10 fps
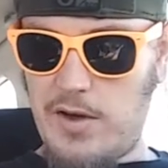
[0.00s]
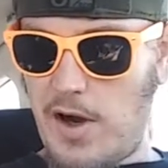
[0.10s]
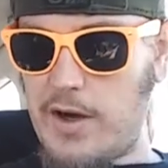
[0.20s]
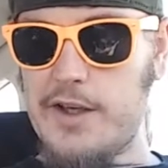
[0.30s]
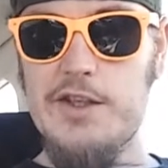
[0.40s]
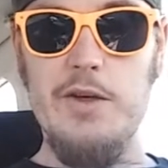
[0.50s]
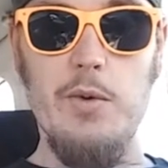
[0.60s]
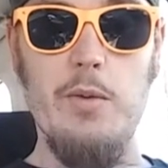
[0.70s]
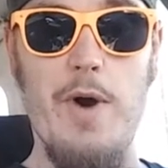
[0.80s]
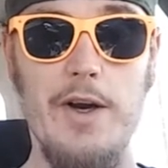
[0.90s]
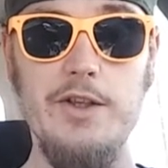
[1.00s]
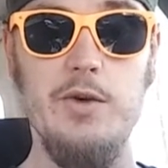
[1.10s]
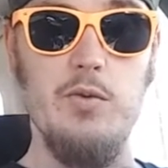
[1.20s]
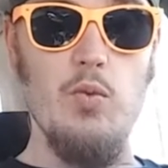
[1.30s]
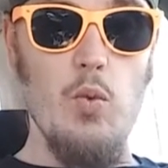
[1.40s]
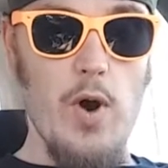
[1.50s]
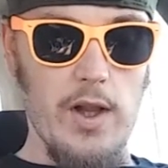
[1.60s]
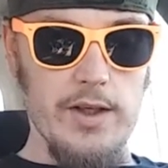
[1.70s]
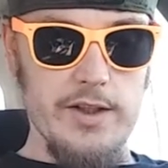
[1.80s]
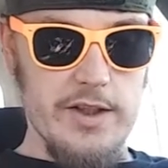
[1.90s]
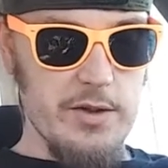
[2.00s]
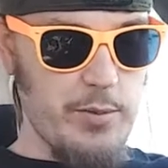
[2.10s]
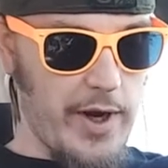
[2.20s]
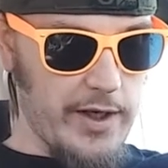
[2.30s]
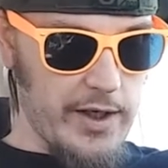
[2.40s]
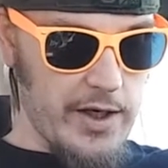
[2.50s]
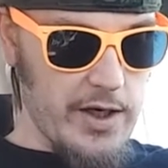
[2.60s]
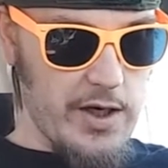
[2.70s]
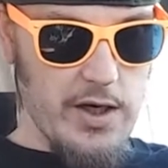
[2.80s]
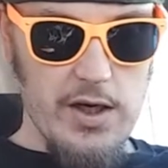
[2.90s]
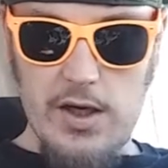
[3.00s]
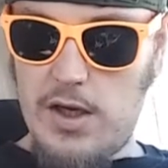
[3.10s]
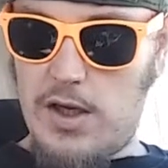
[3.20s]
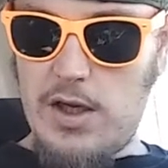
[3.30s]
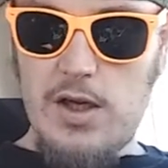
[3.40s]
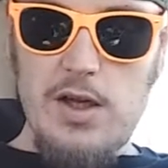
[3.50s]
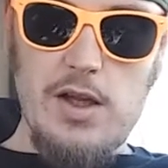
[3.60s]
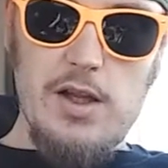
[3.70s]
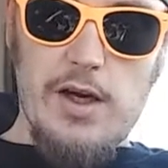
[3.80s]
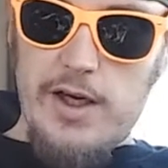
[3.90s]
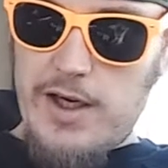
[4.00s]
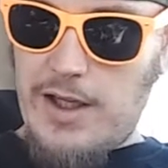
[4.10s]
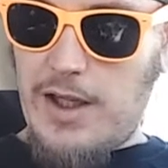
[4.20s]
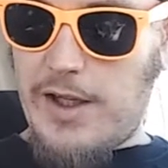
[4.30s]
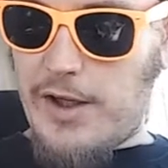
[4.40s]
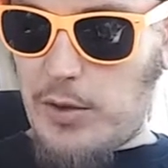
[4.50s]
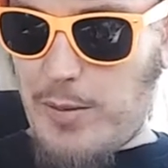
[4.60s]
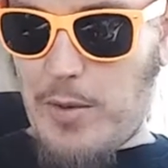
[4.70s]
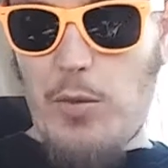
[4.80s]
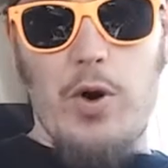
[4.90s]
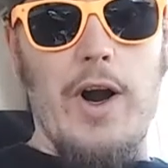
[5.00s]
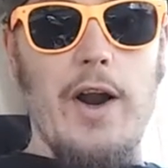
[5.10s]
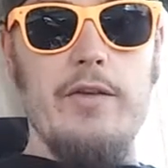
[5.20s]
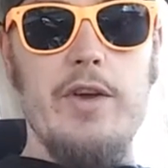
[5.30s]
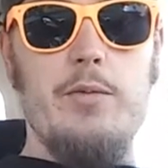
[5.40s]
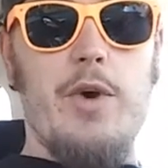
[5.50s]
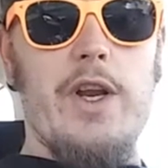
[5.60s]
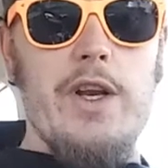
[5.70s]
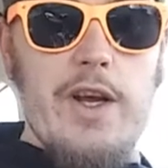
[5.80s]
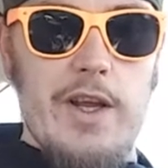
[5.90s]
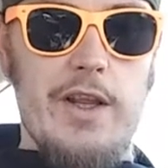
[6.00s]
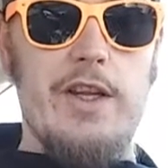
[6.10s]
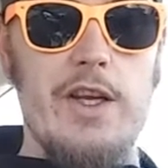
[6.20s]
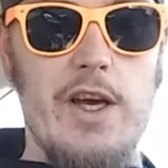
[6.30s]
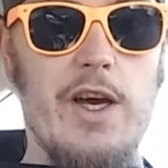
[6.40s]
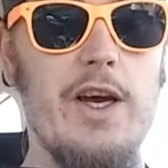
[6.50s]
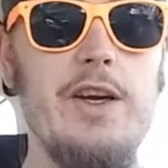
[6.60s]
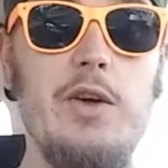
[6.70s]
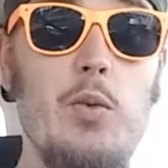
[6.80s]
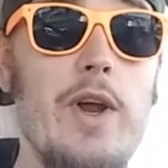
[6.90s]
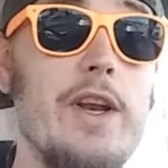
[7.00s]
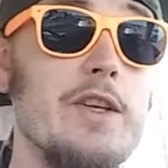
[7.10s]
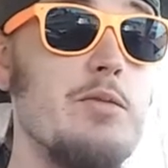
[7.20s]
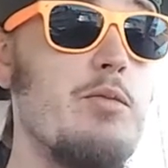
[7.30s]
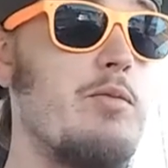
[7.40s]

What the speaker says: Honestly, it went about as well as expected. Thought I'd get a little bit more out of it, but the wind is